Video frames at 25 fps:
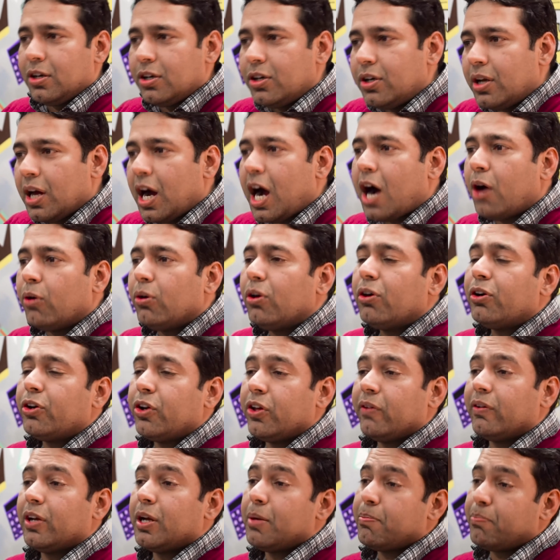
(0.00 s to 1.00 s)
How long do
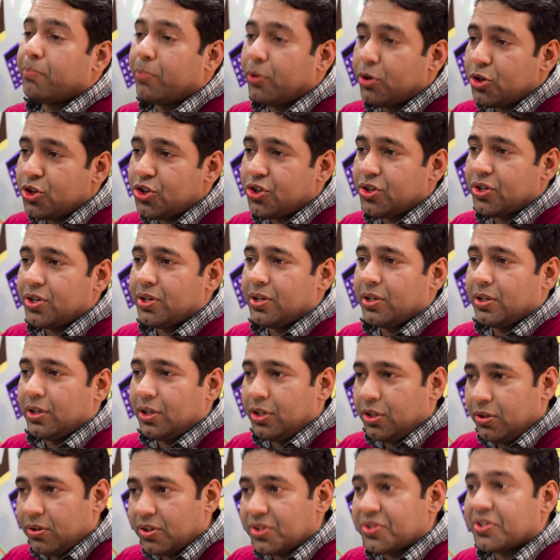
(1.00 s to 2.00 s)
you want to push
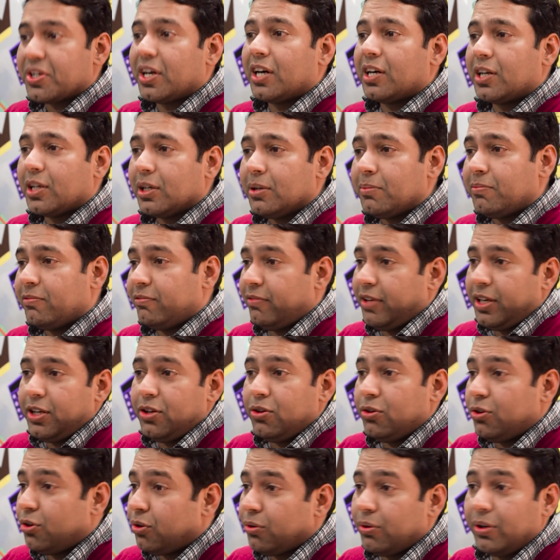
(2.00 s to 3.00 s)
your startup when
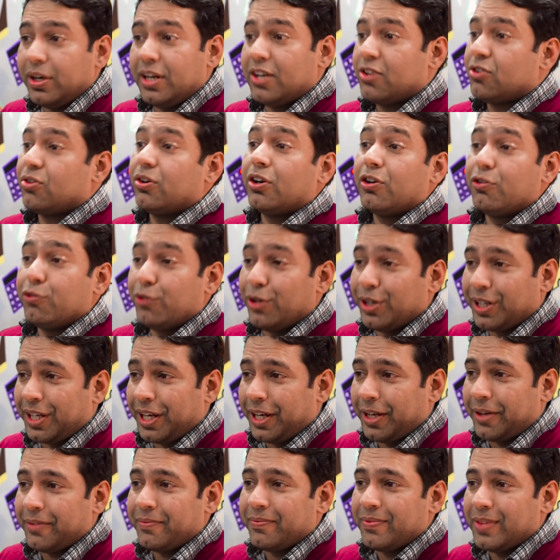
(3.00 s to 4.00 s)
you know it's not
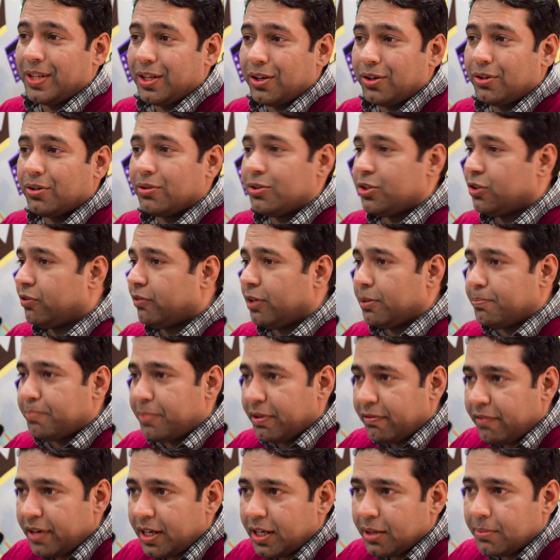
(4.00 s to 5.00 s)
working? You know, you will
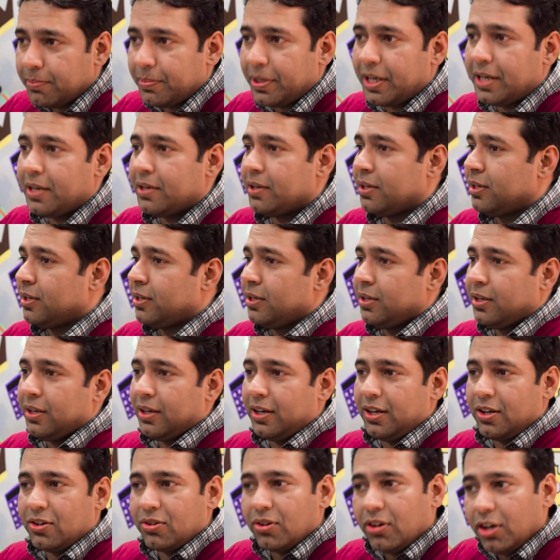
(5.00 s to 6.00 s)
pivot a bit.
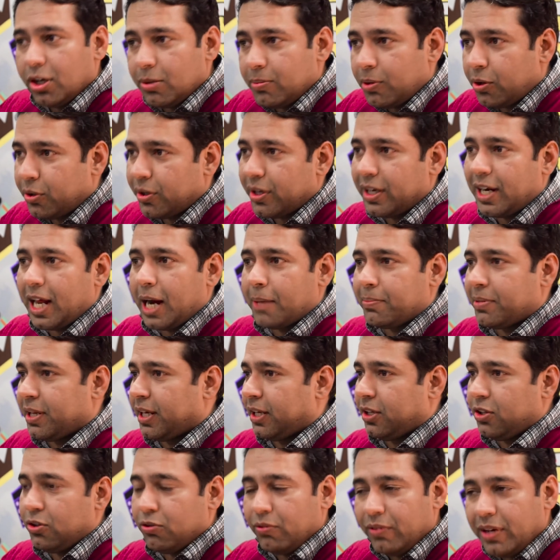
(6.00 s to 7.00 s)
It's all about adapting.
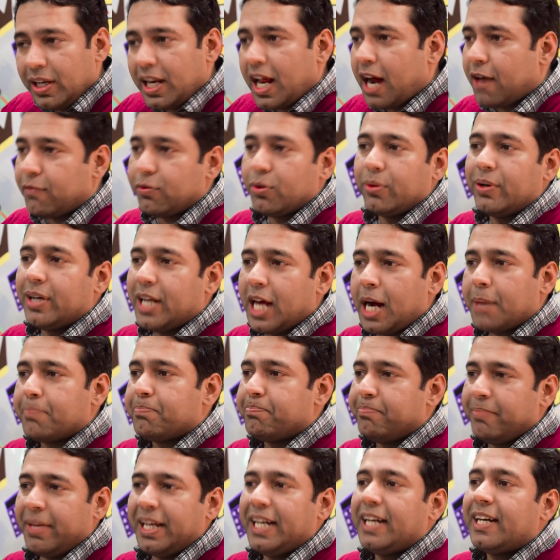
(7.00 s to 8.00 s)
You will have to
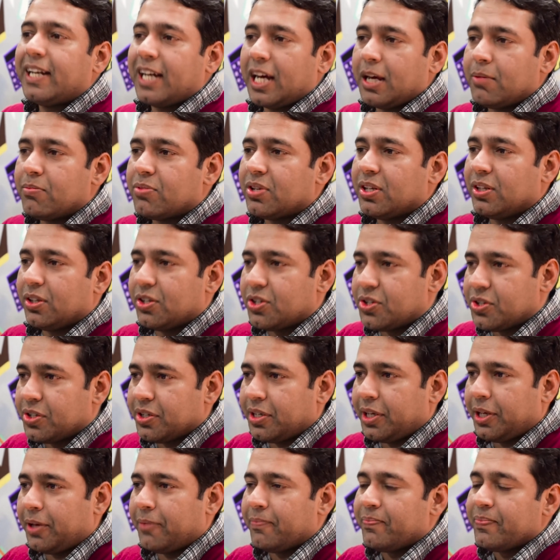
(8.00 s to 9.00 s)
adapt many times in the journey.